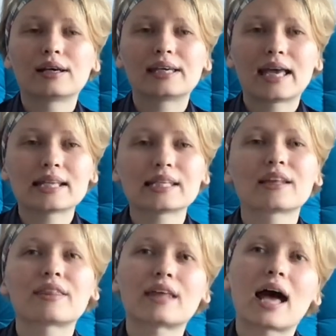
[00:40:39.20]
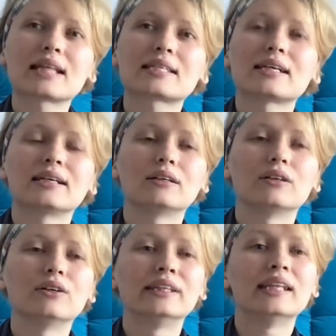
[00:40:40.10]
getting that
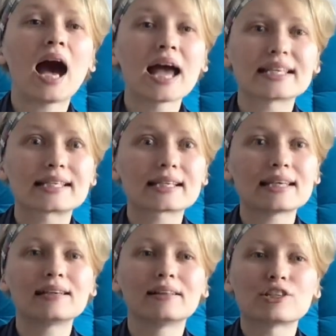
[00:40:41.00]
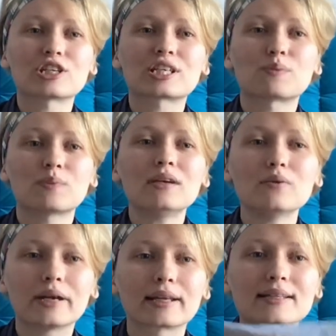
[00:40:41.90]
nice english
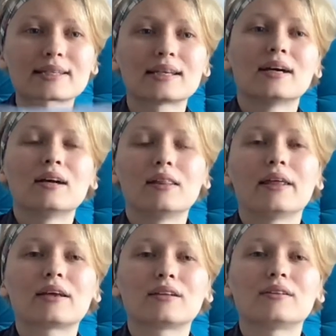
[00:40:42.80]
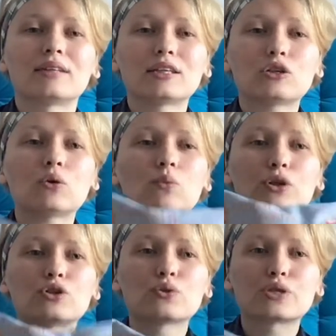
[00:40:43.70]
experience like they don't
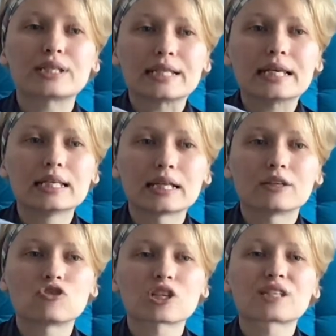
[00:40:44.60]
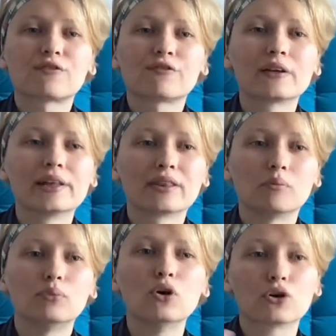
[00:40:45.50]
want to sit and just fill in the
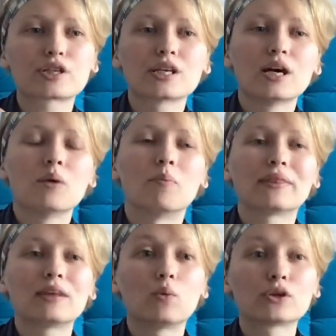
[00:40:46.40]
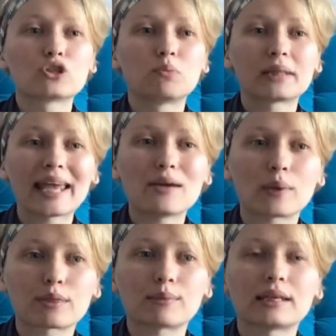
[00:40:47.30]
books but they want to play
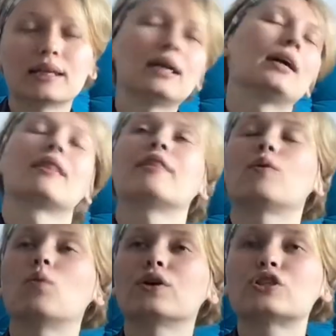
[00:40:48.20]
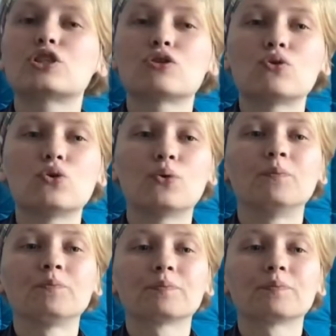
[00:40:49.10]
with me they want to